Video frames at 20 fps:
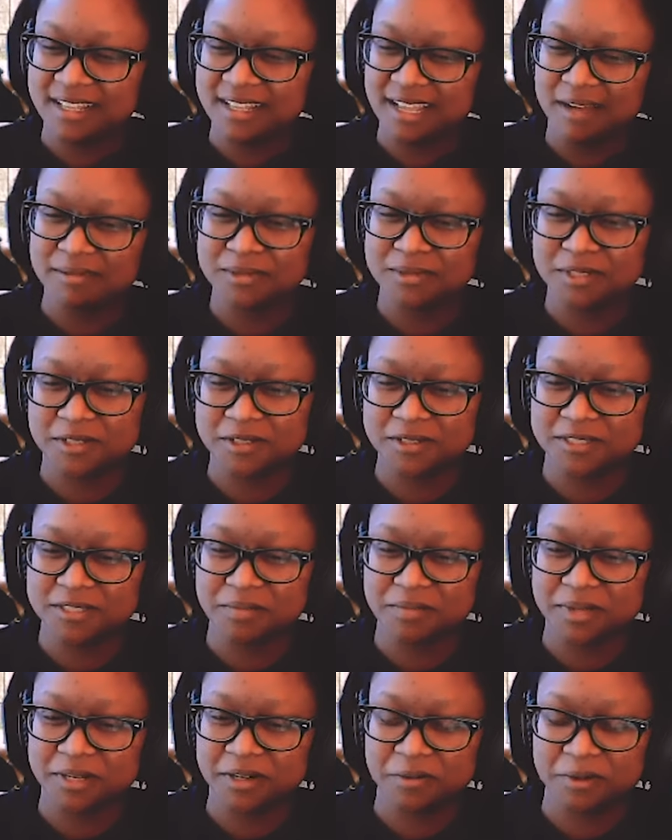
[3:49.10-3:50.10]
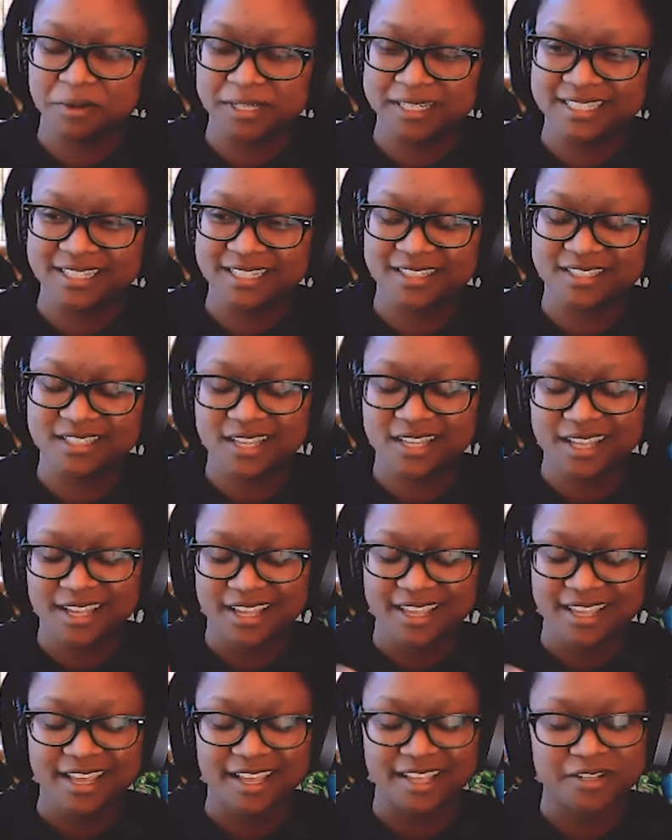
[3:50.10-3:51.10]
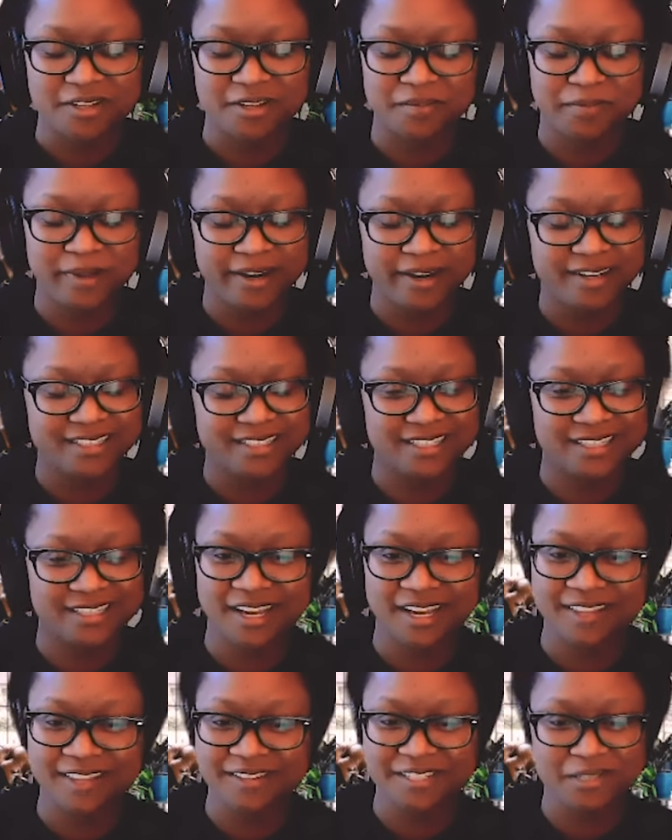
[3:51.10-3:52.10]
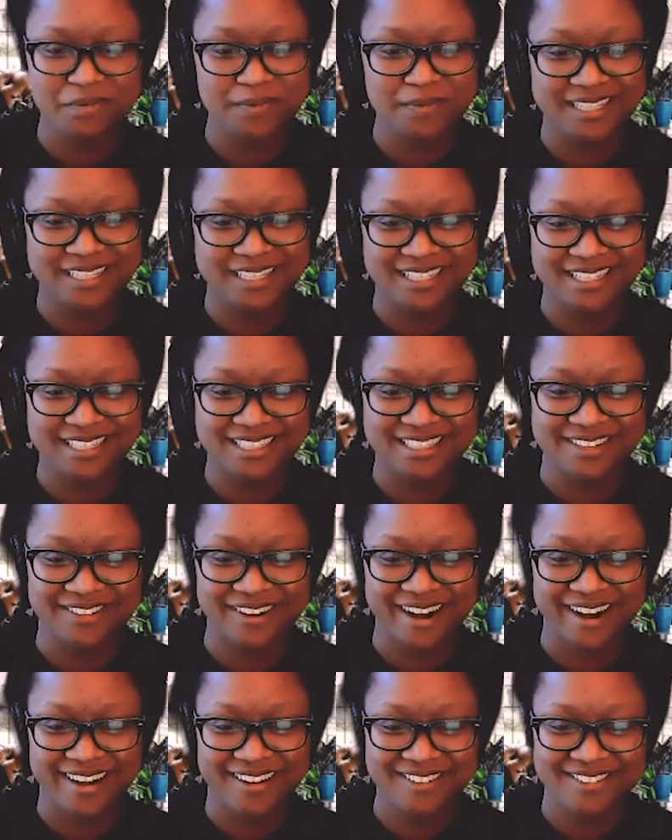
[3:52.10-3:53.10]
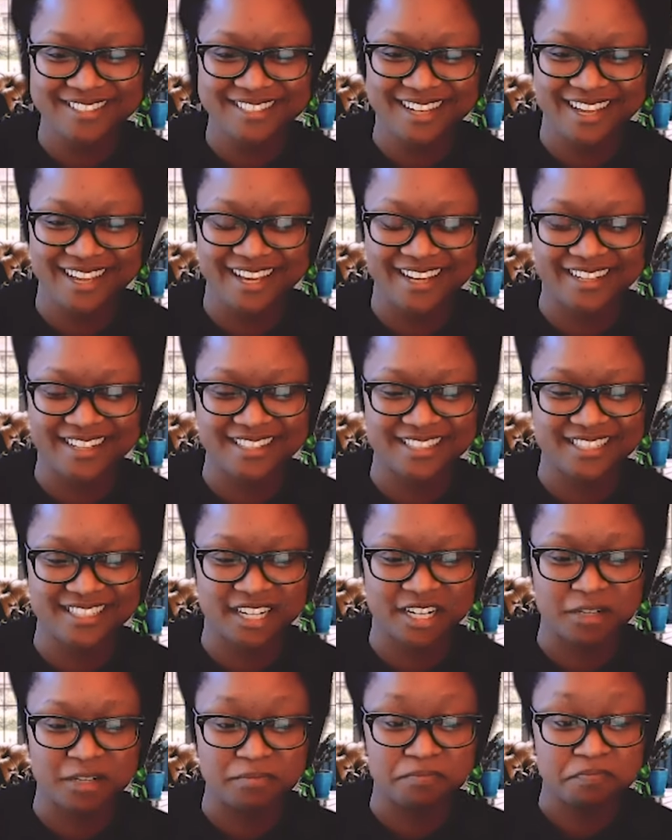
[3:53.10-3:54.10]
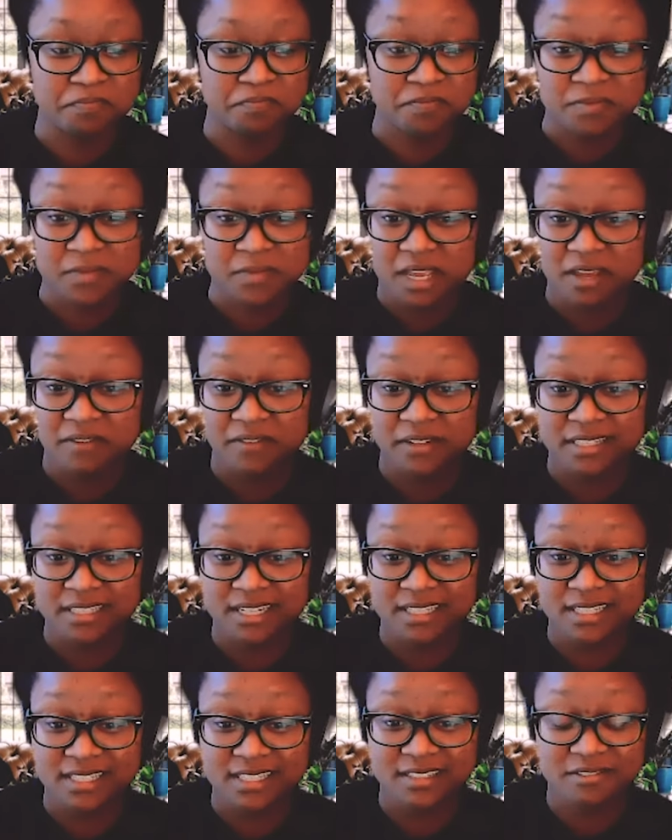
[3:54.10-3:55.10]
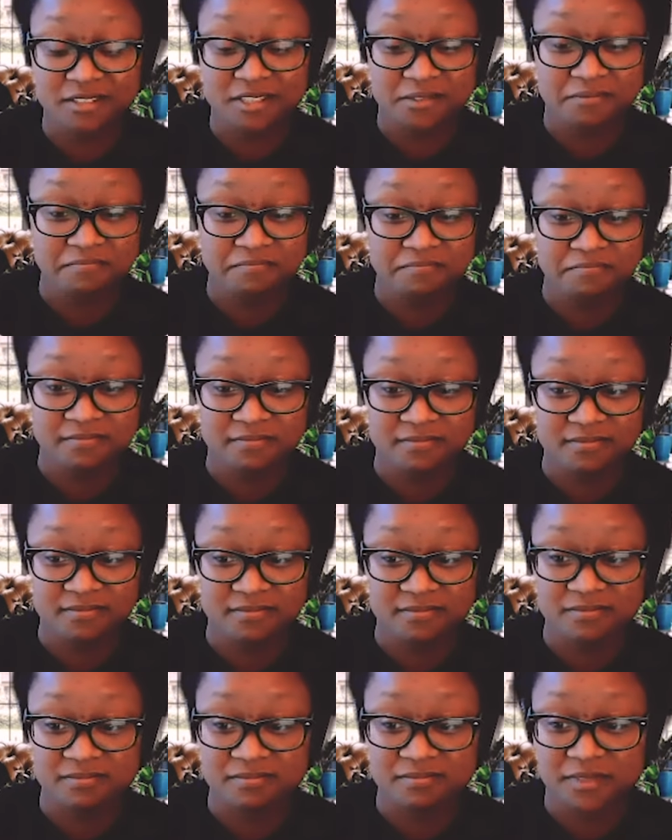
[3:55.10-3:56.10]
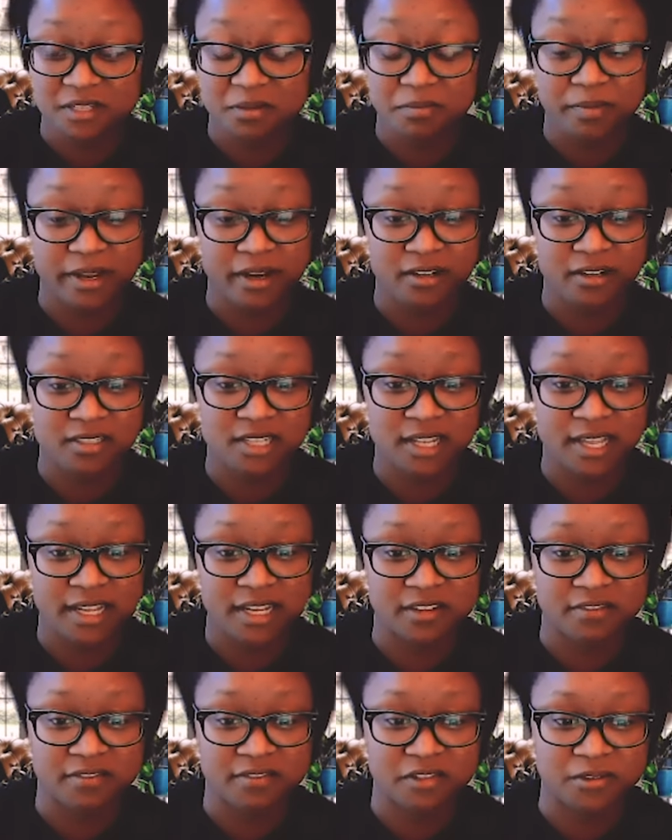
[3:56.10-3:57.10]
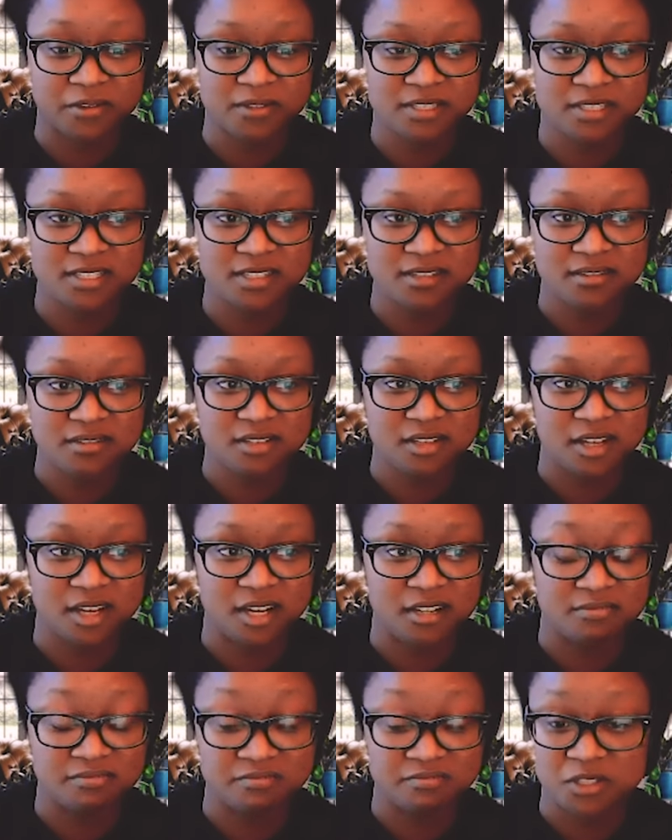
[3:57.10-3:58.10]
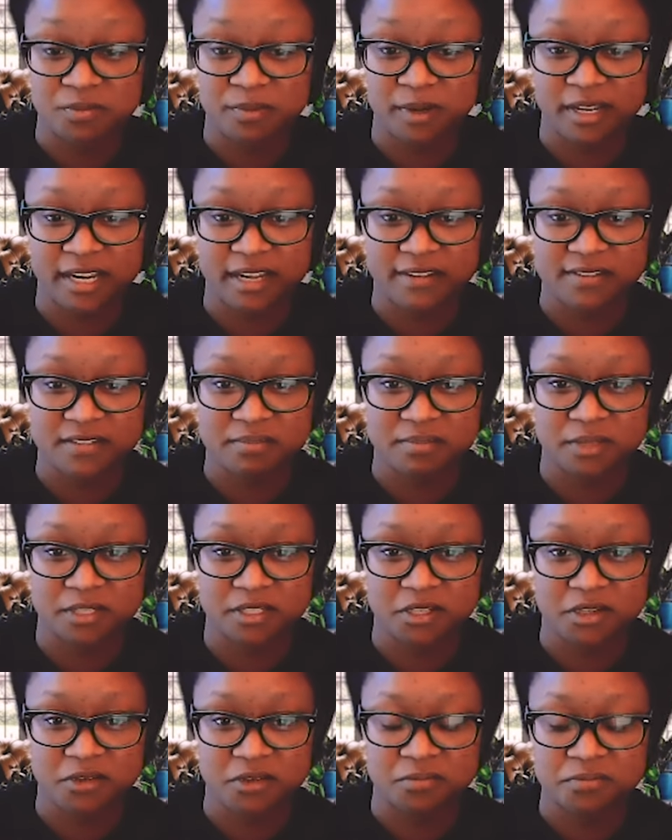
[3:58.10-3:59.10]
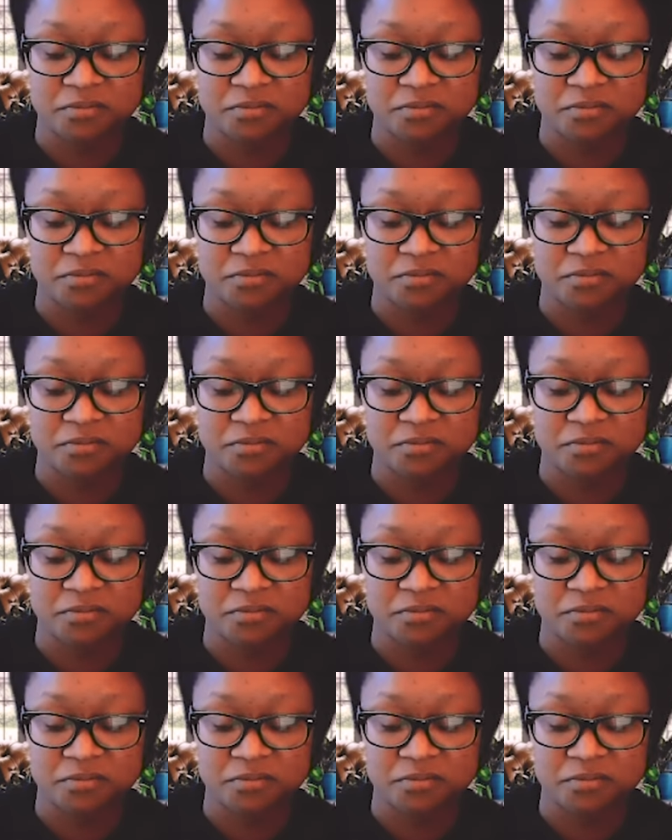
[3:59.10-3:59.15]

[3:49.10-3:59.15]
I'm sure there's a better way to say this. Yeah, you compare it to the other species around, and if it doesn't compare to any of those, you might have something new.